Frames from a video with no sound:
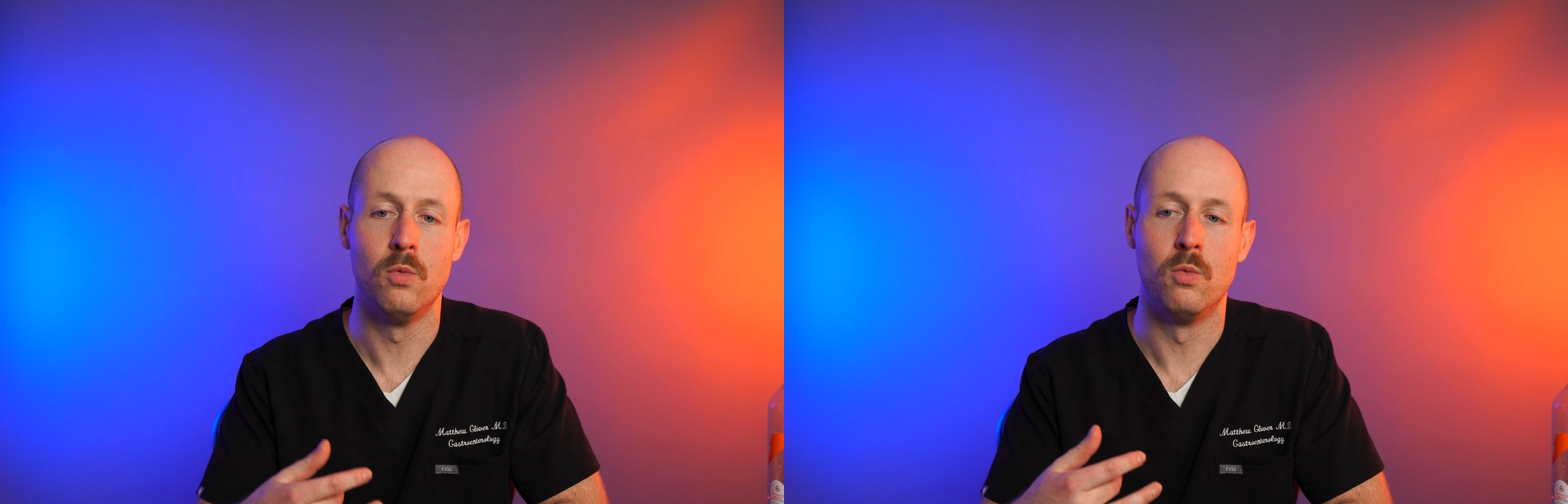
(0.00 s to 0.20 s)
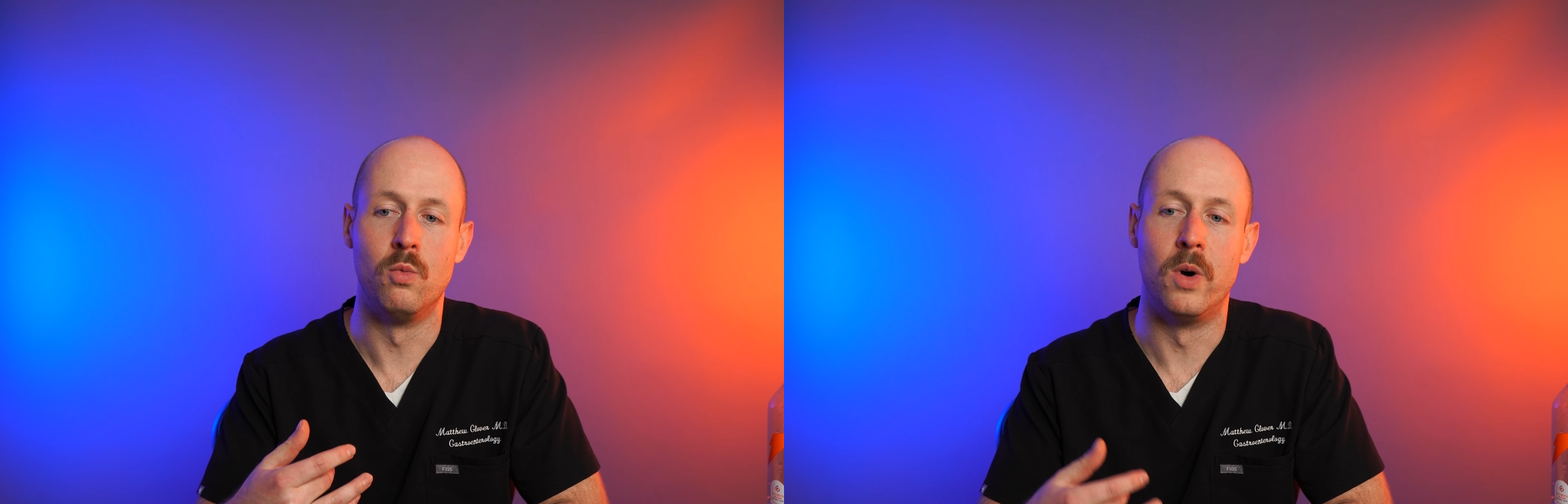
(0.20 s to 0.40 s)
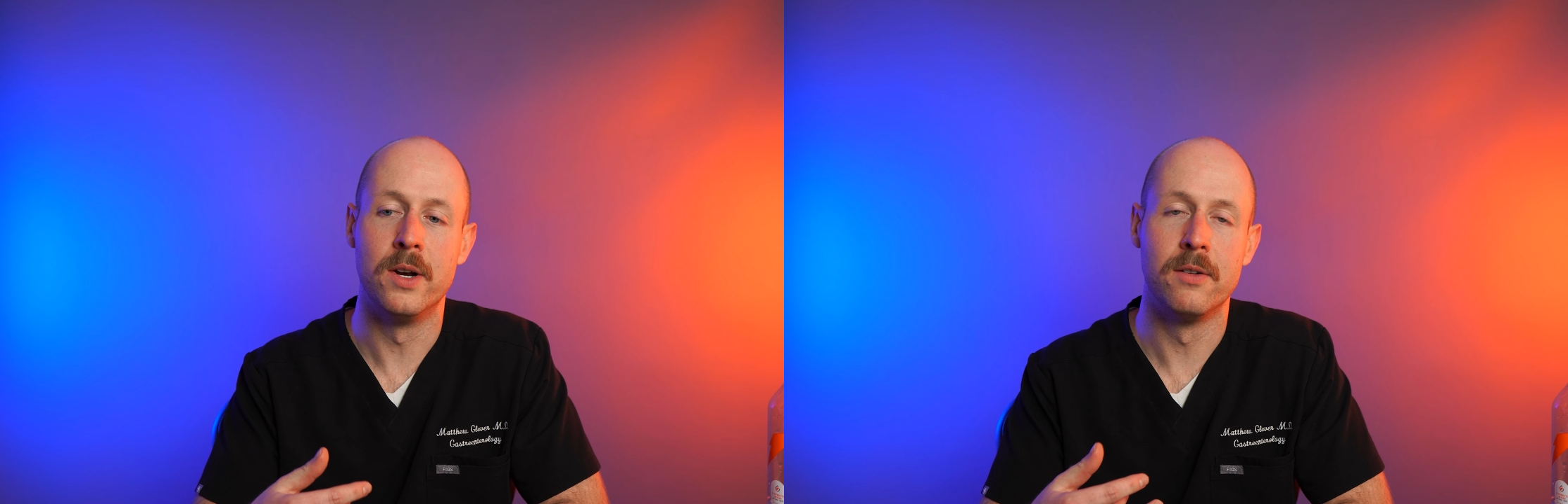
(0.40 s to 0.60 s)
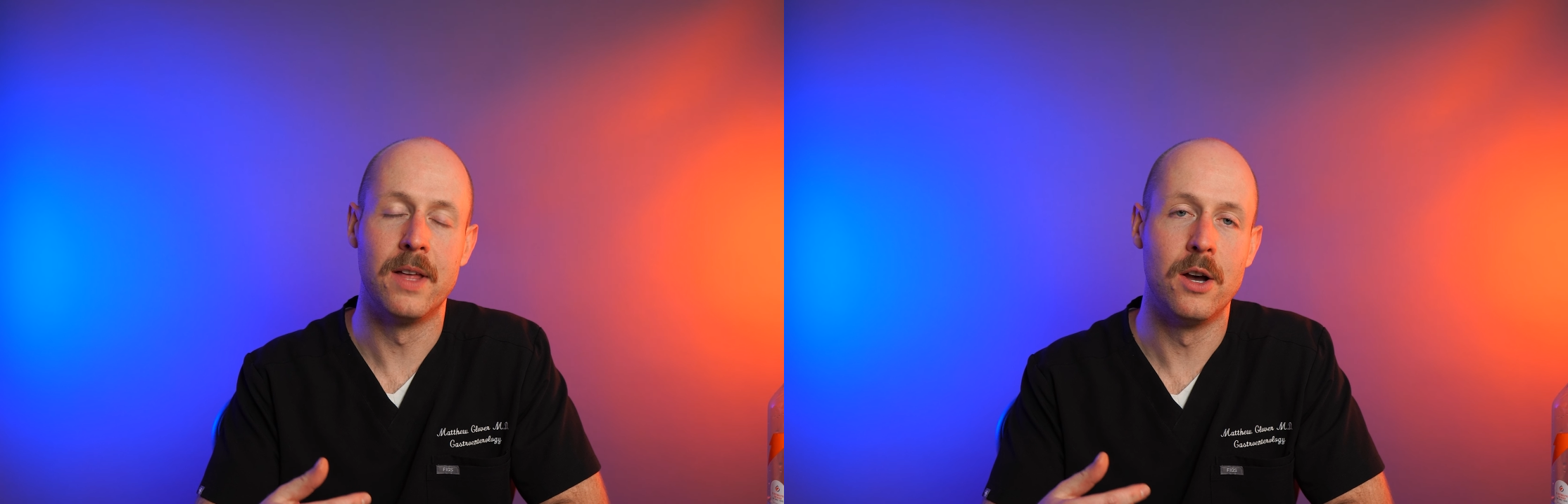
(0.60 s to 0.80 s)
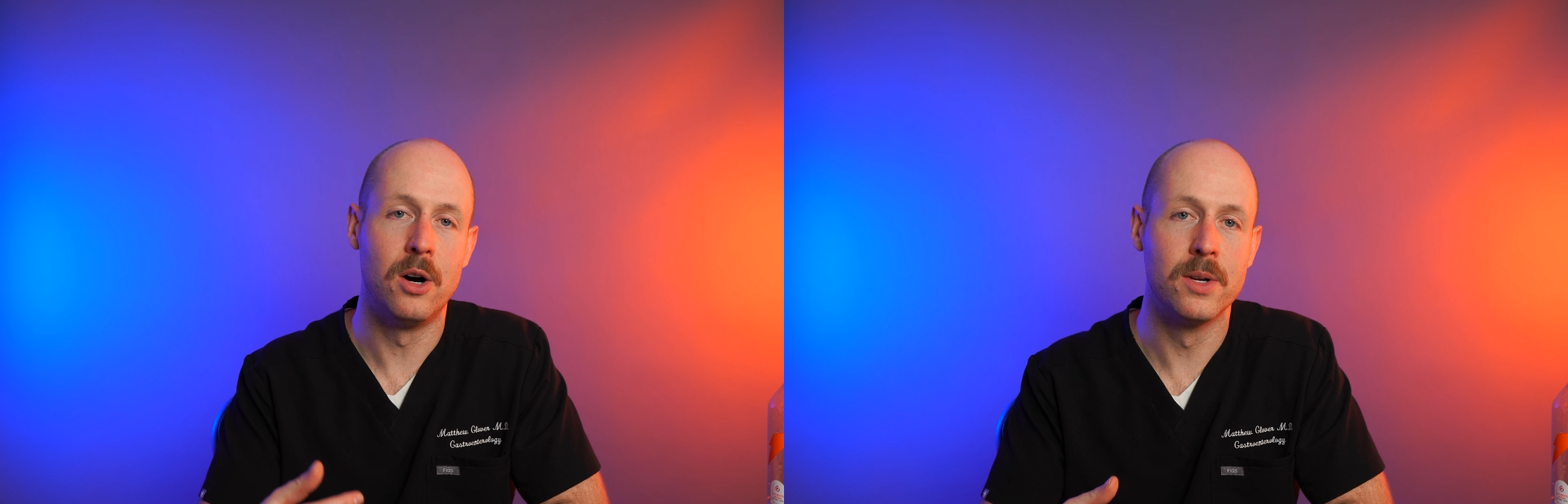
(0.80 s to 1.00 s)
what are
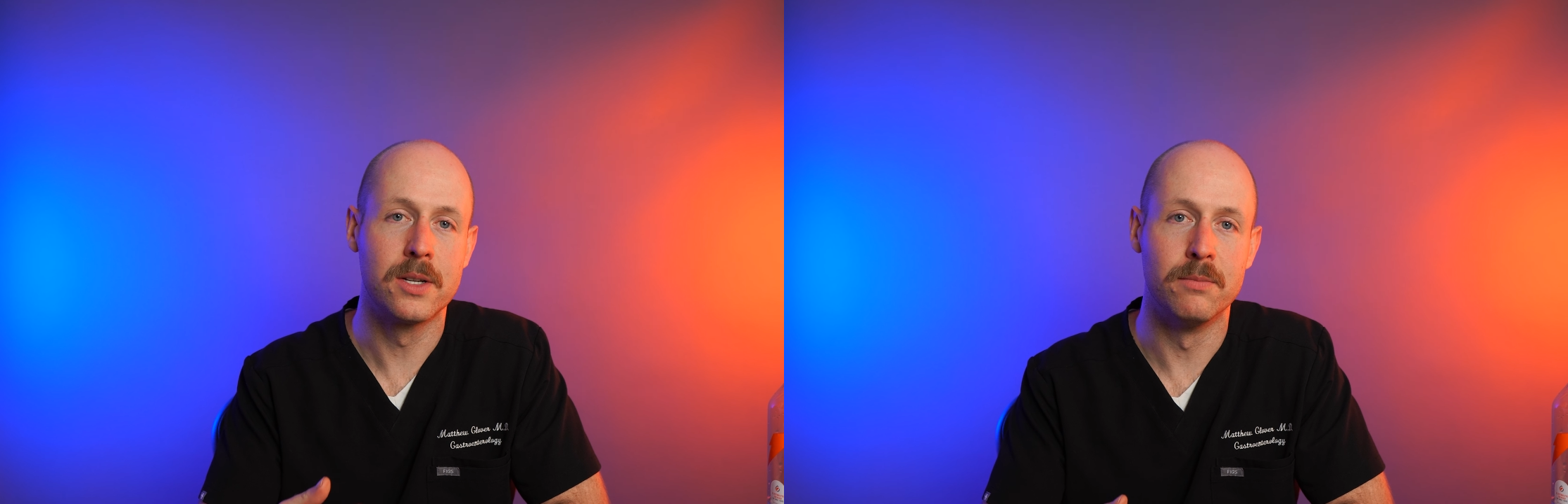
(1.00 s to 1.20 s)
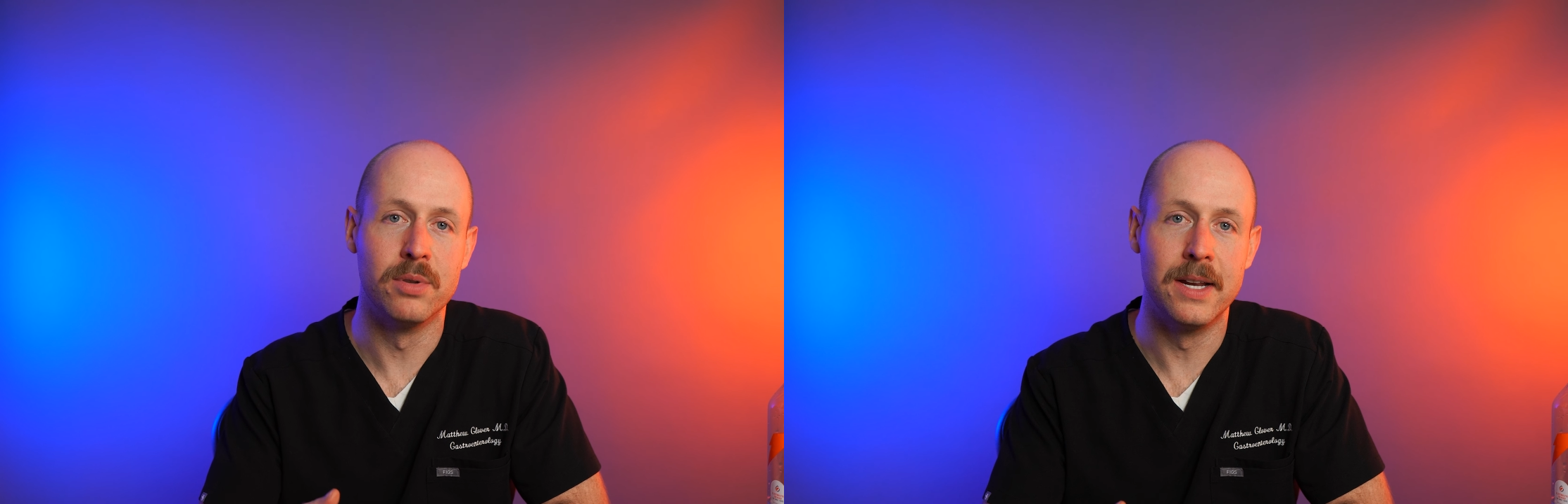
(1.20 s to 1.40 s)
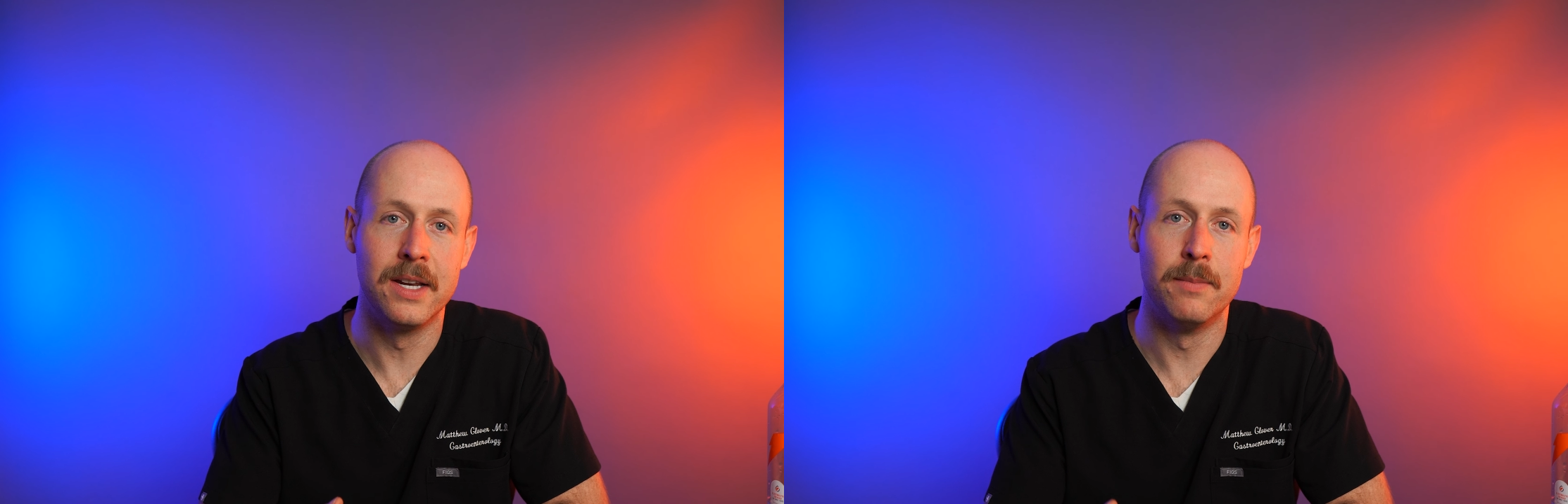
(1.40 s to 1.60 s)
they always complaining